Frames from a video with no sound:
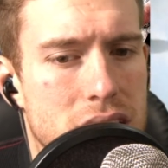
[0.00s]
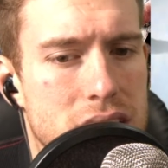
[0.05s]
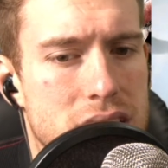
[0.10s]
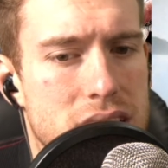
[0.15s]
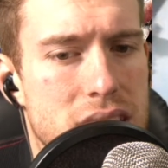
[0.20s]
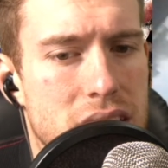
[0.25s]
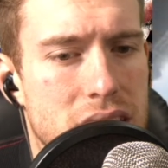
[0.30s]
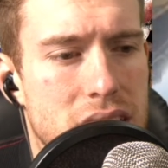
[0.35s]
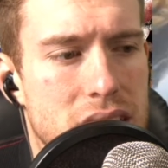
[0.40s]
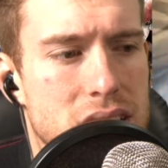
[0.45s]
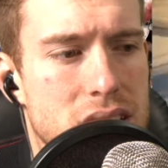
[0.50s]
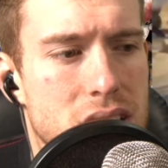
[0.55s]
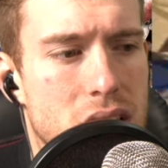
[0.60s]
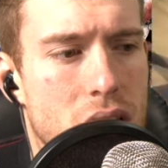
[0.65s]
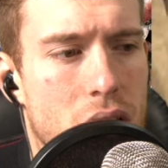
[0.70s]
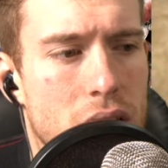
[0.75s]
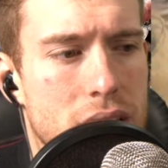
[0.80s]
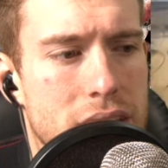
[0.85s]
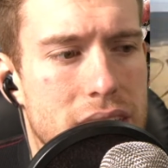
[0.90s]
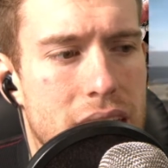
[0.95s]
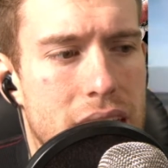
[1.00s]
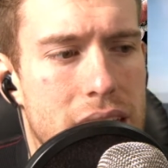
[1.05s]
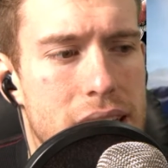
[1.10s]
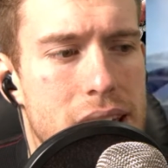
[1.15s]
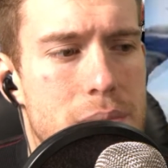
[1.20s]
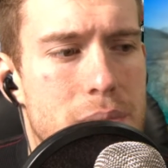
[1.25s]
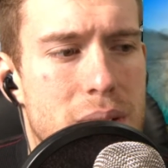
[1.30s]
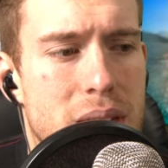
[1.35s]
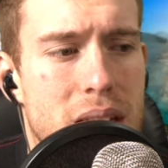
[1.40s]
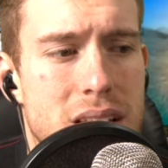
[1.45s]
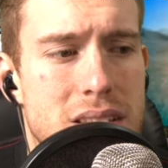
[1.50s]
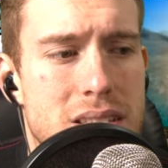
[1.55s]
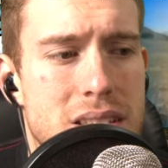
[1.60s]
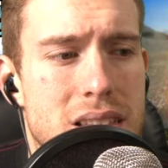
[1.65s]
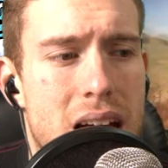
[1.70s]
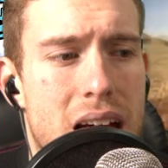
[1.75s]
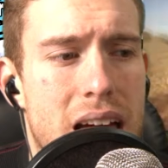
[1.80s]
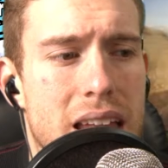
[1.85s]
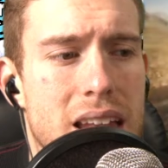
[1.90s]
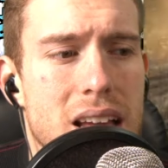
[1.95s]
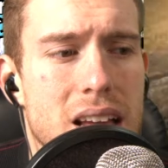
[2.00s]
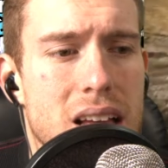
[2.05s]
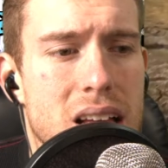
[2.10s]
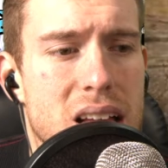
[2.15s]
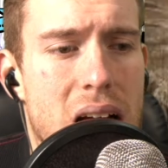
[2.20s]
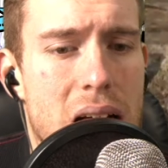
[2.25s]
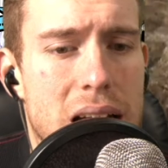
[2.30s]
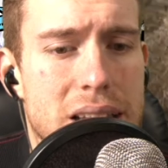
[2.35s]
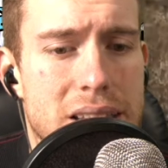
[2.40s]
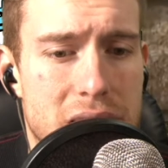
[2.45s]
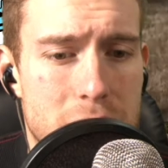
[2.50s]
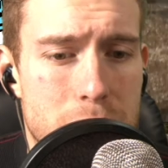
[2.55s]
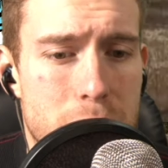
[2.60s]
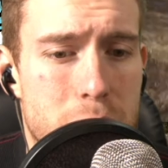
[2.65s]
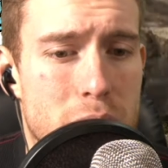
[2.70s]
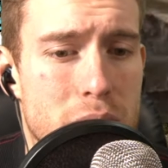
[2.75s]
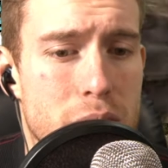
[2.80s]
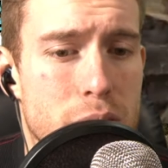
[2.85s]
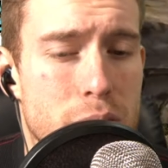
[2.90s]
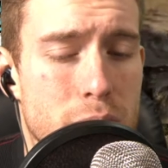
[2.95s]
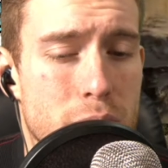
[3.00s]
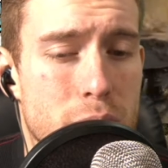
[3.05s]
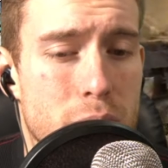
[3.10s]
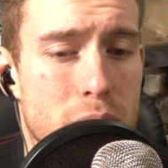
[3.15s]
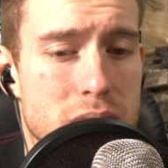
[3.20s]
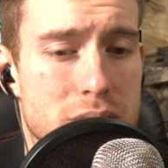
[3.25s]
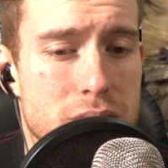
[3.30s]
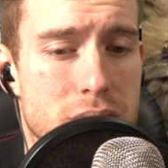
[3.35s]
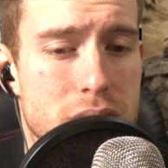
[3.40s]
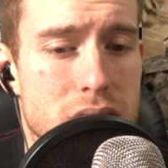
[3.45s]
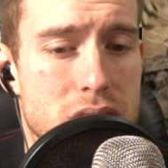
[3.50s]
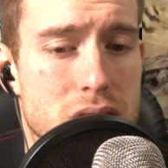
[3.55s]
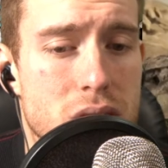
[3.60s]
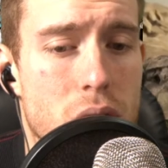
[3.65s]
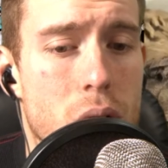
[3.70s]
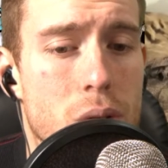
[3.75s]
sticking to the arcade, and because of that, I did put in a request for this.